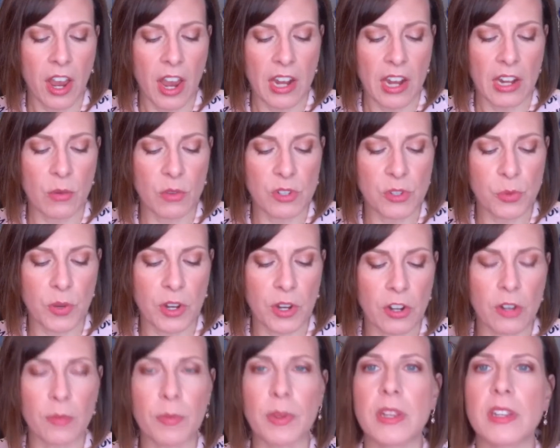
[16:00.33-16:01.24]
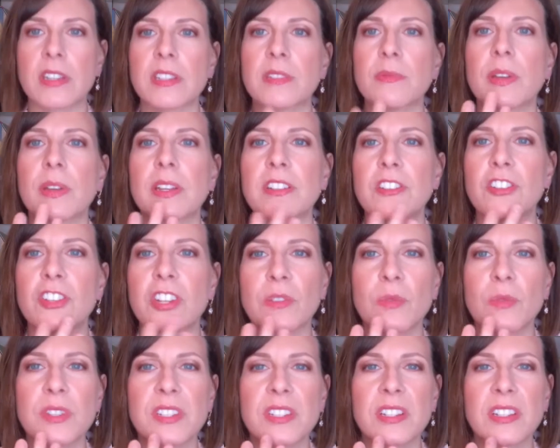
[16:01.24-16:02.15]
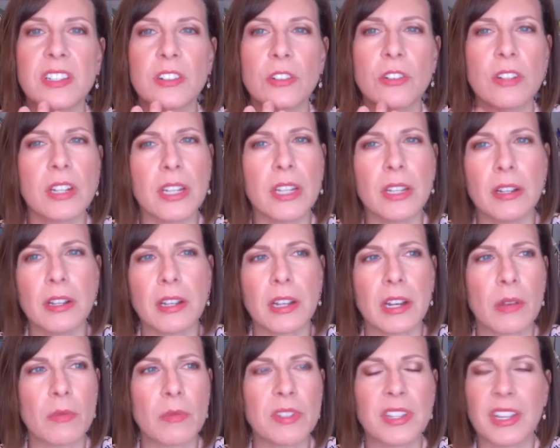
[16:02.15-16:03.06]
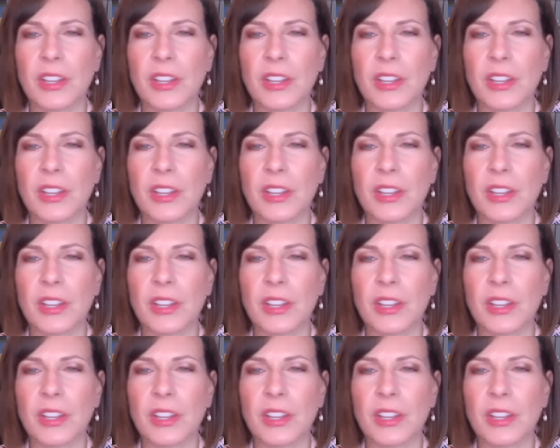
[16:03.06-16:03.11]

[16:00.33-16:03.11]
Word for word: And it was weird because my chin was glittery and I was